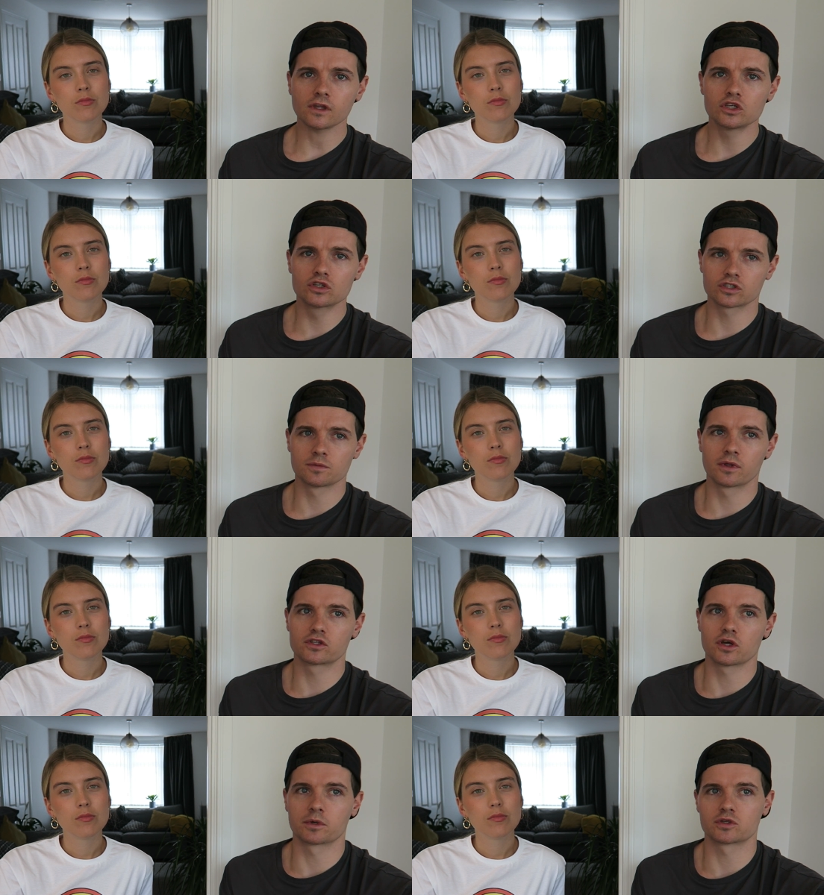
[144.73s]
Speaker 1: she's got some
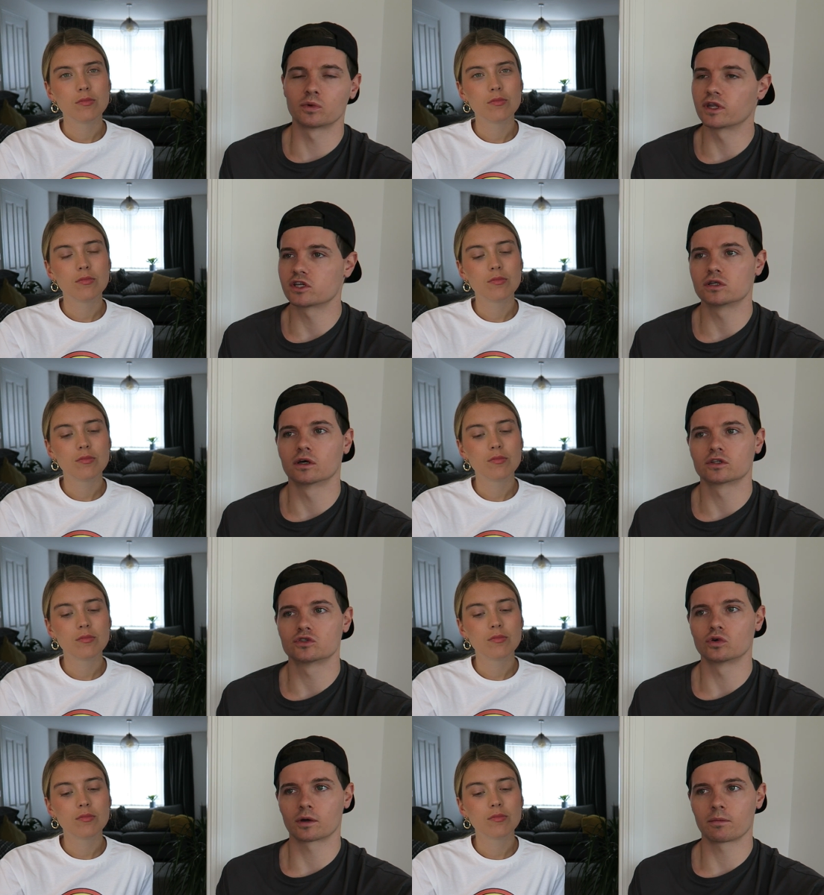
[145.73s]
other topics one day she'd like
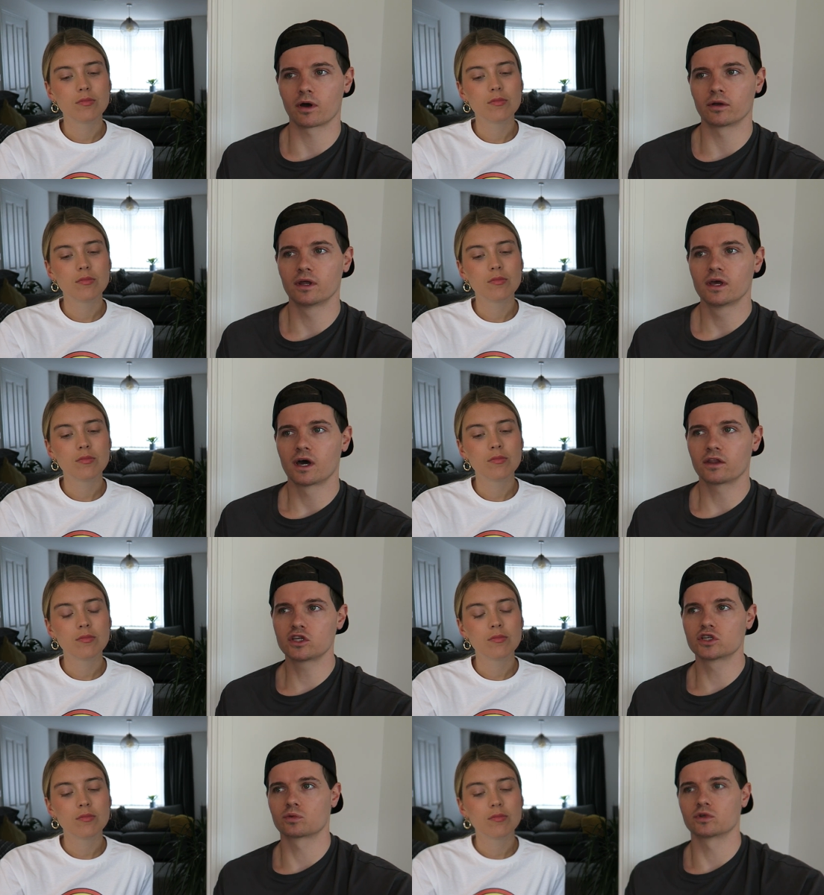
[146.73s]
to talk about, and I
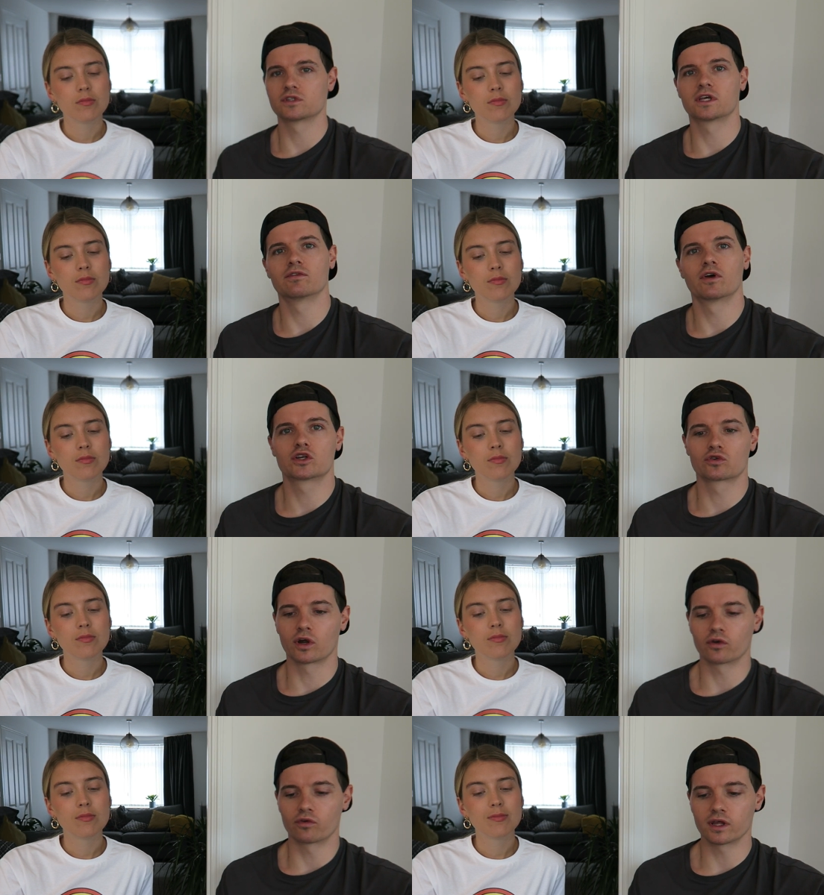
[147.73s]
think she just wanted to give it a
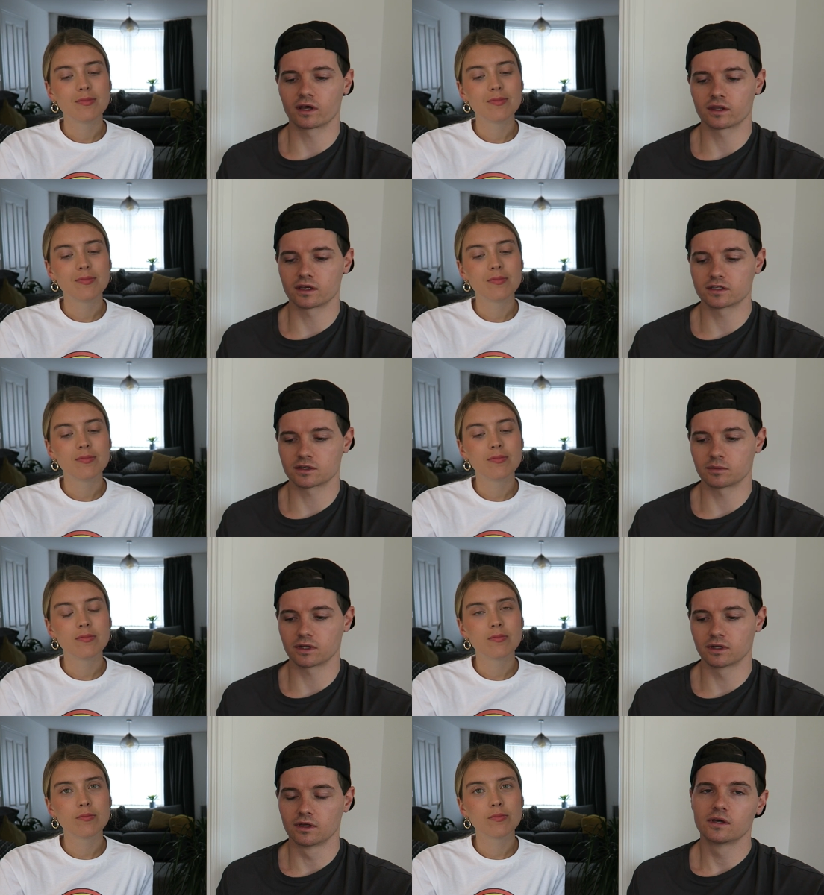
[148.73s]
try. Really, I think it's
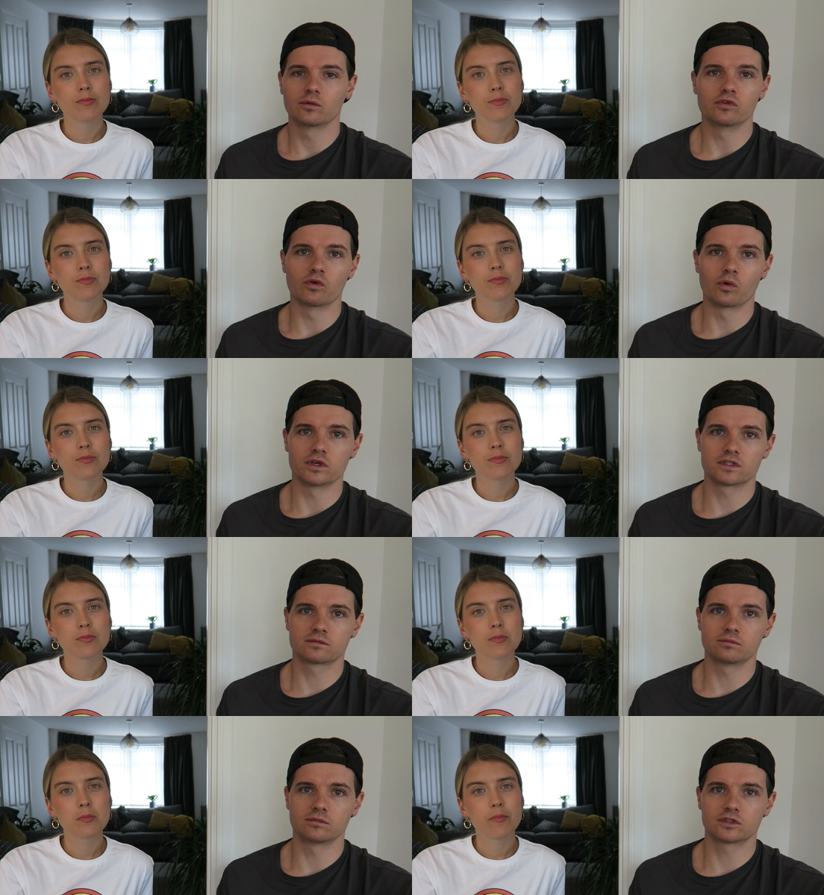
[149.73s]
something we've
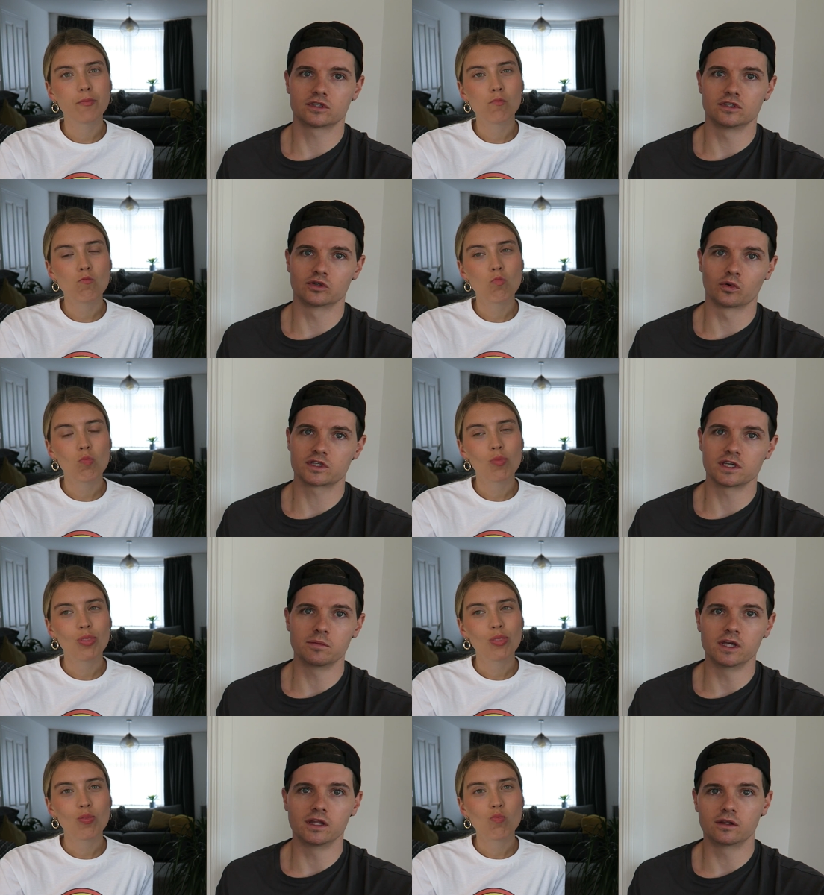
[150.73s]
always. She's always
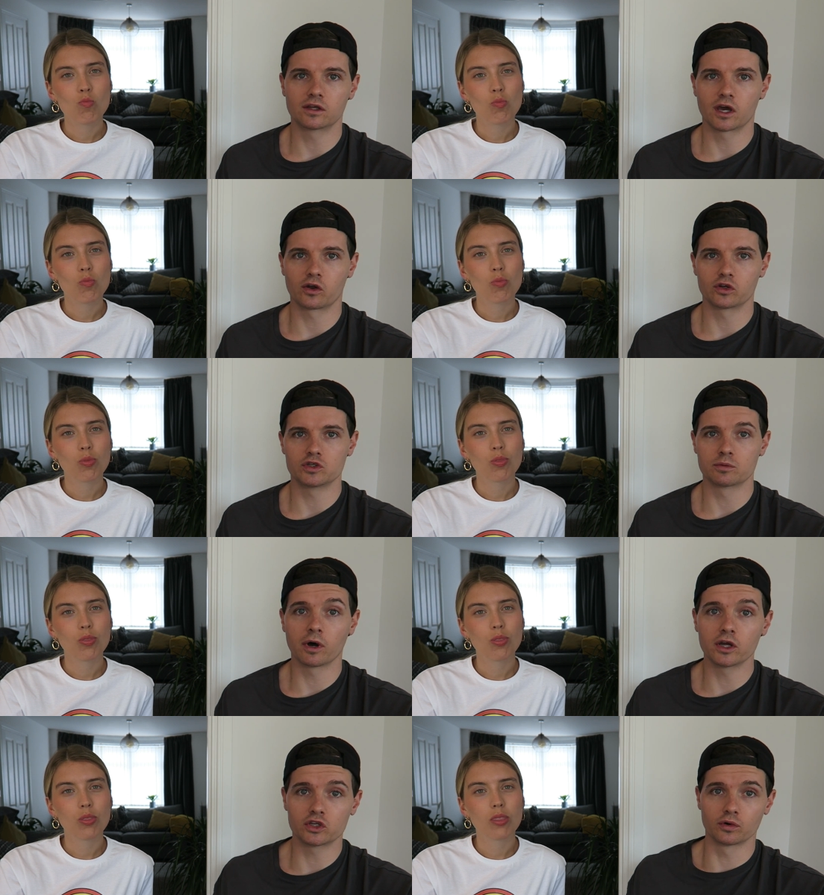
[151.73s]
seen me get on YouTube.
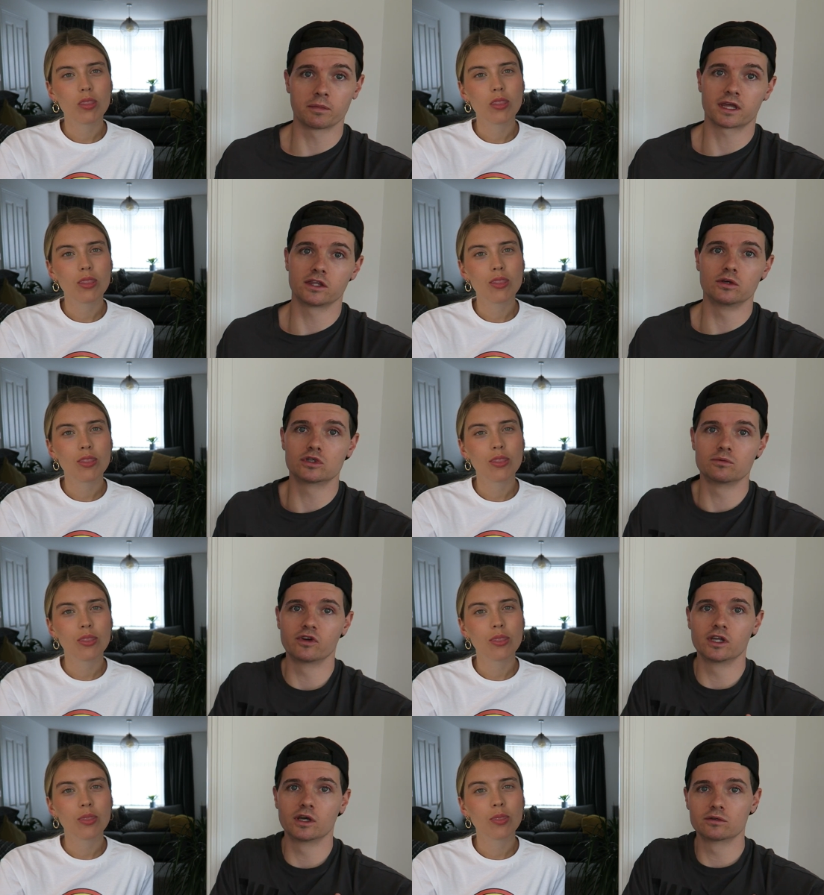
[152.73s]
Well, I enjoy making YouTube
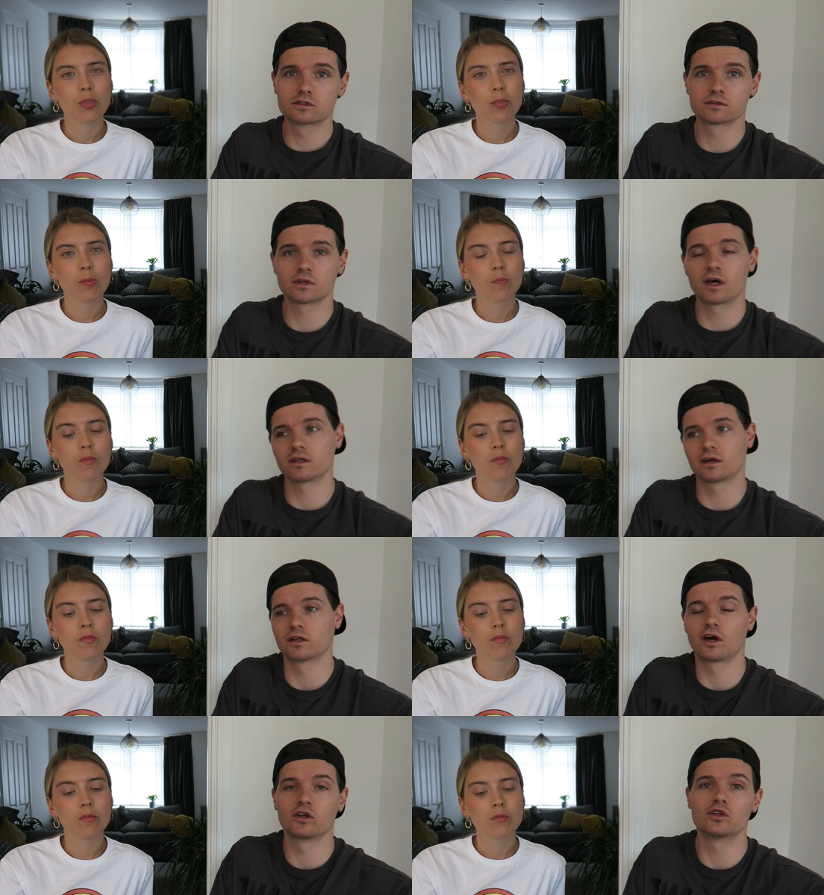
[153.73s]
videos, I, I,
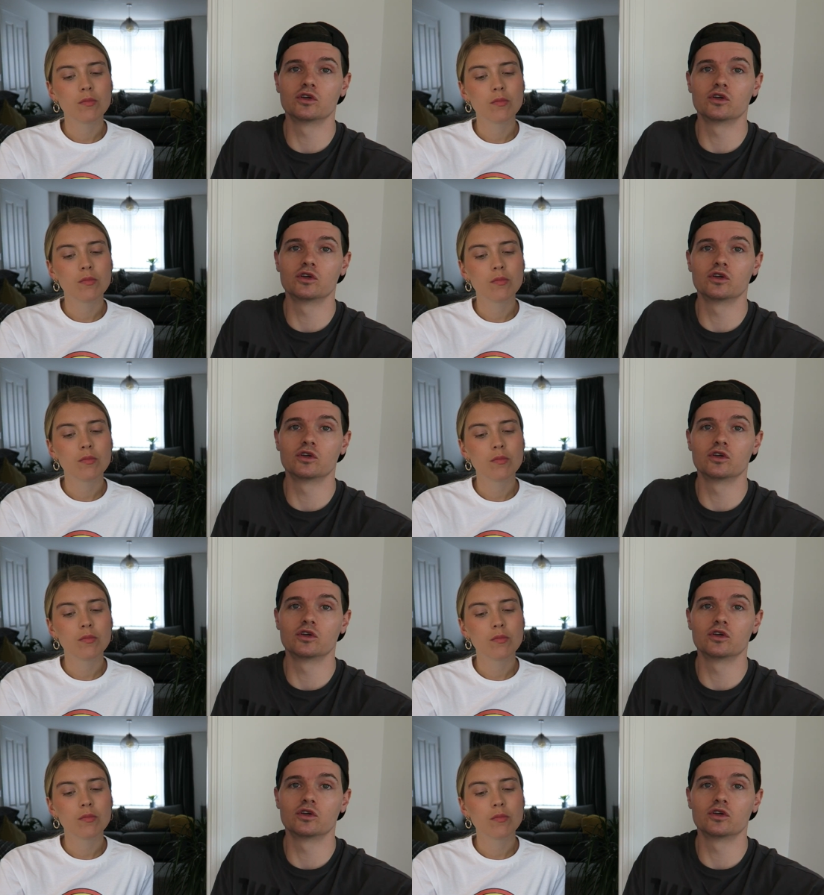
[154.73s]
I